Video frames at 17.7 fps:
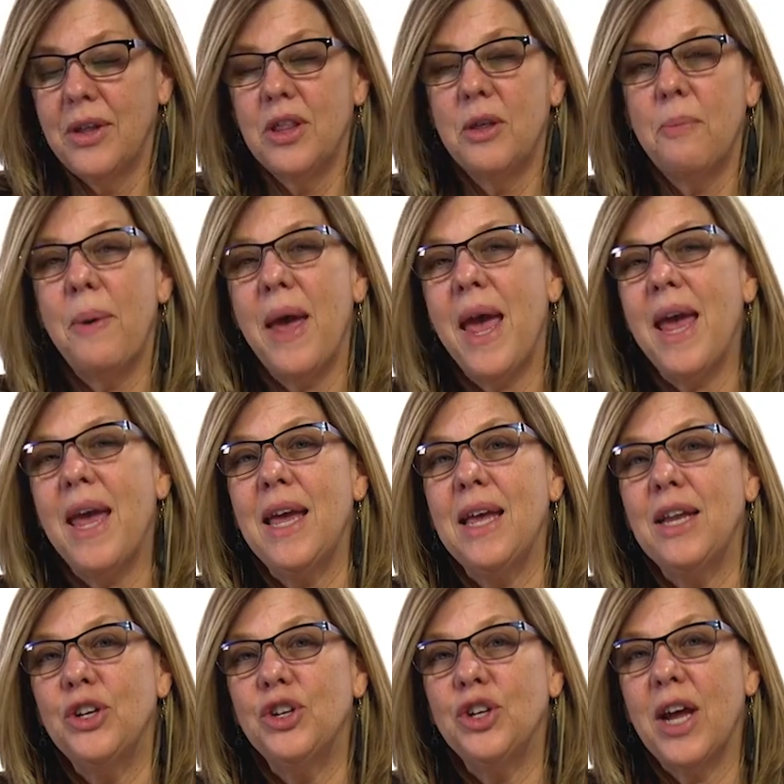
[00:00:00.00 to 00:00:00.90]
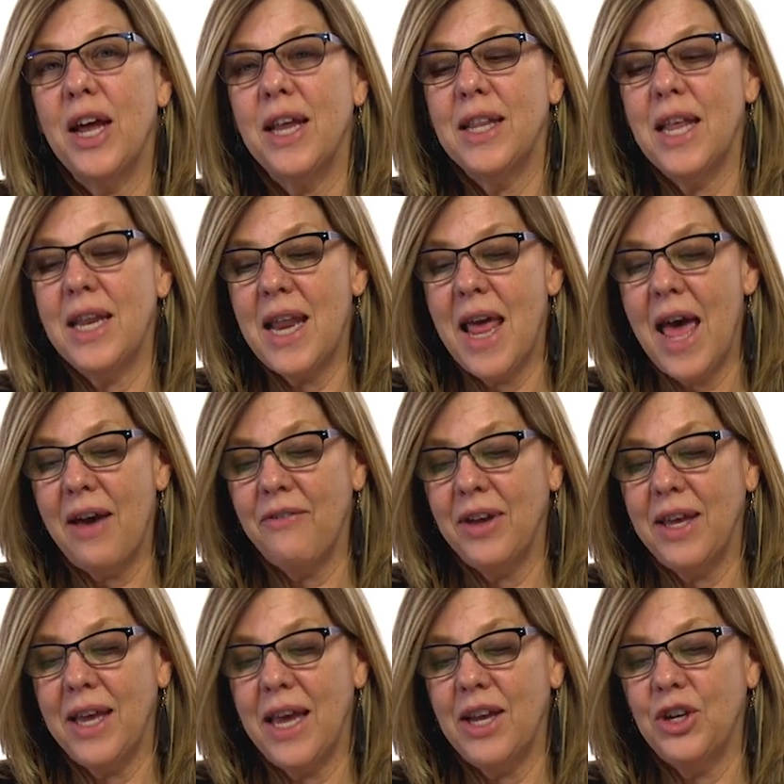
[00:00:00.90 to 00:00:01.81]
the page and the
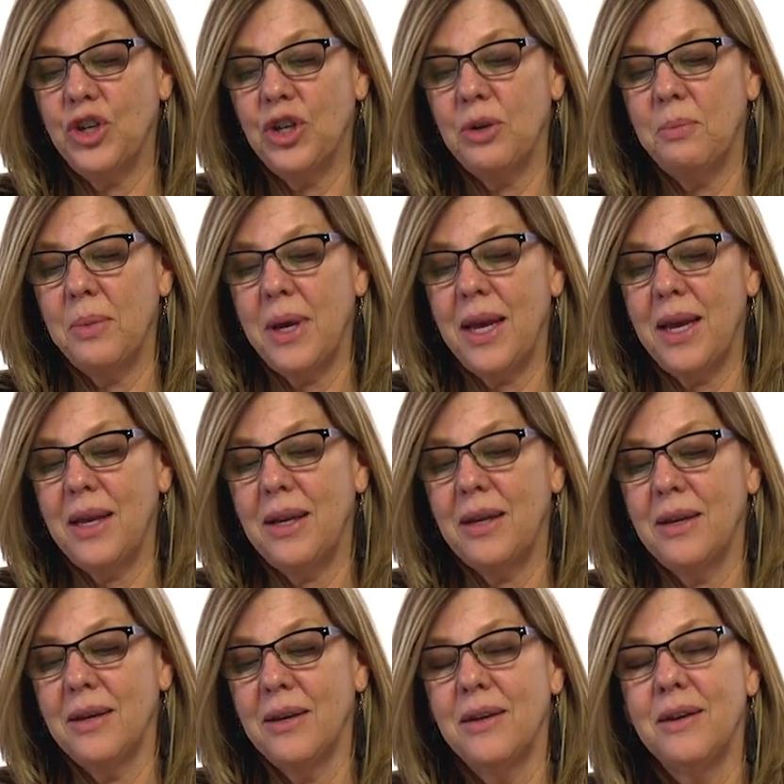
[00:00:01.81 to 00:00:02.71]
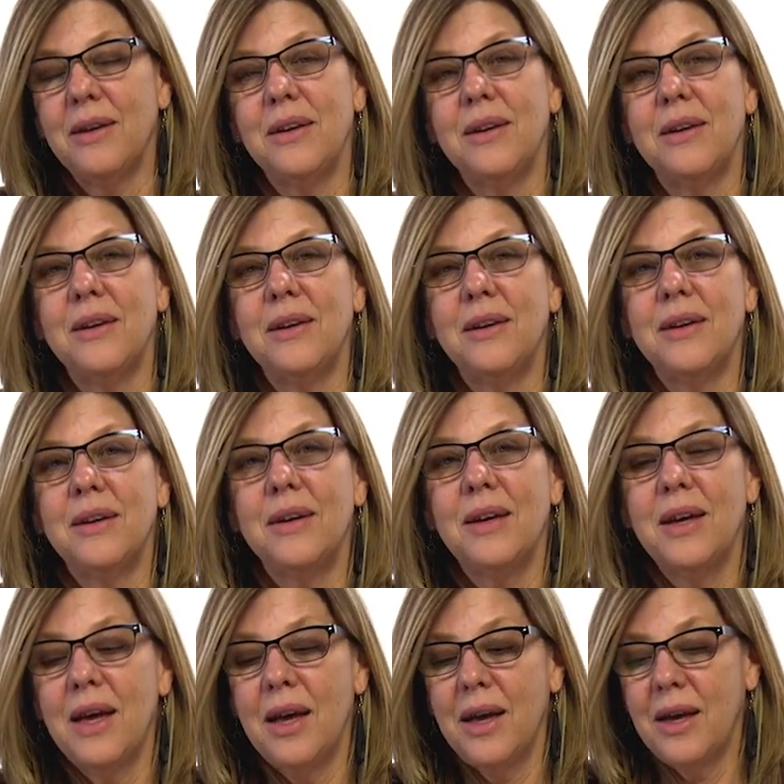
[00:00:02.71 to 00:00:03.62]
navigation pane?
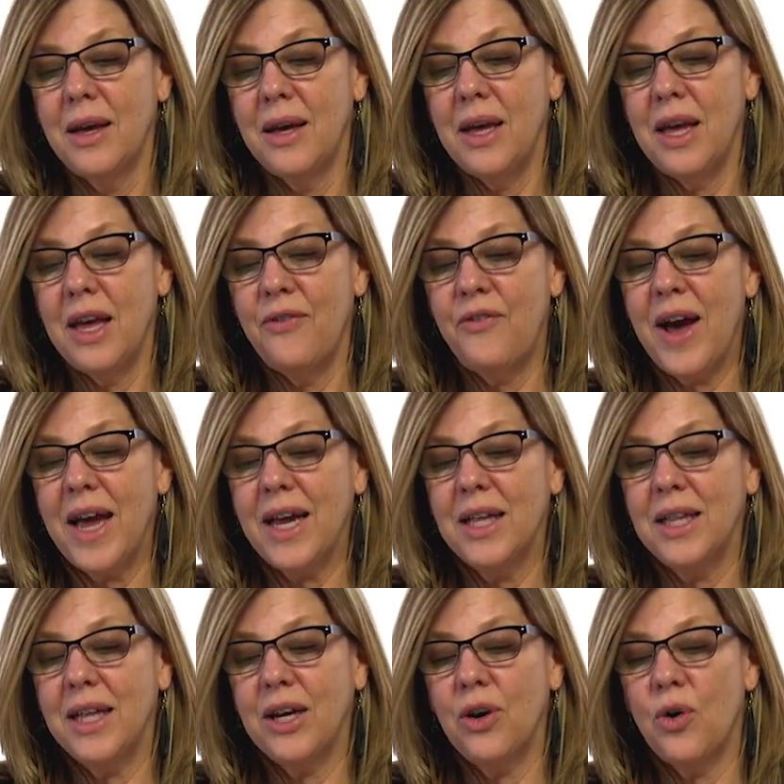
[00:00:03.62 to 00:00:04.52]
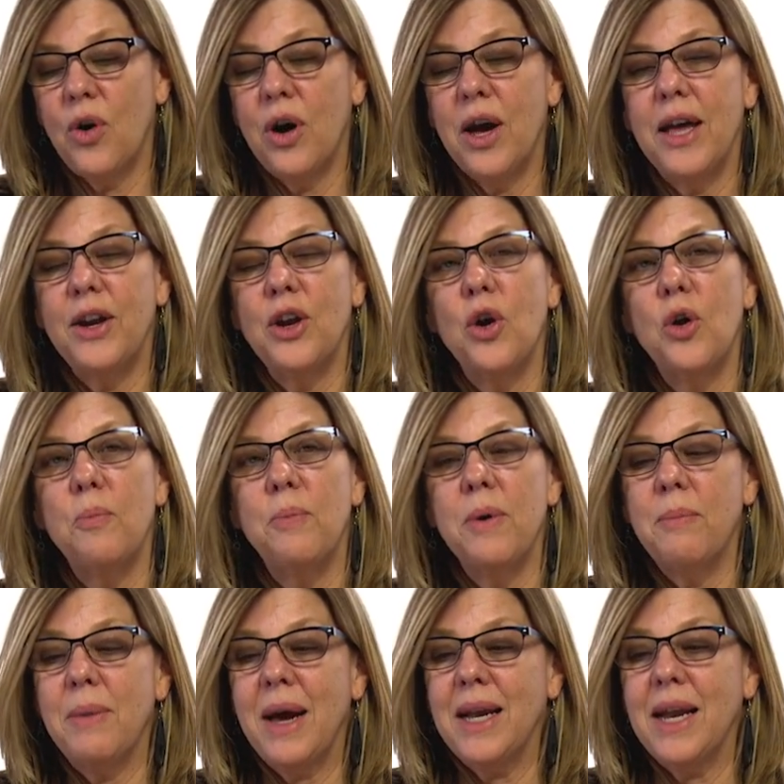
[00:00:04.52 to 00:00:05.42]
If I click and
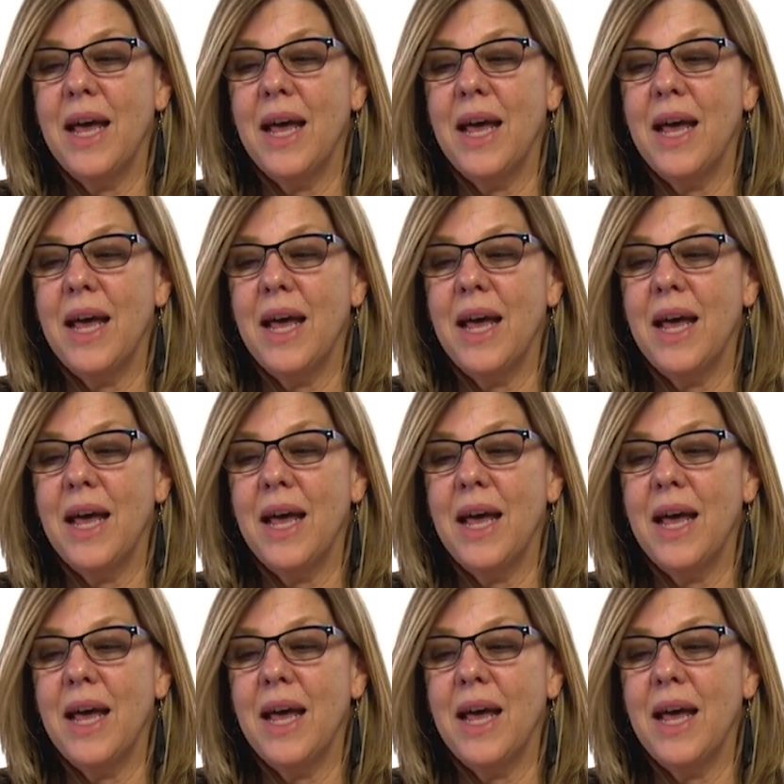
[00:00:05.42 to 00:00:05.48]
open my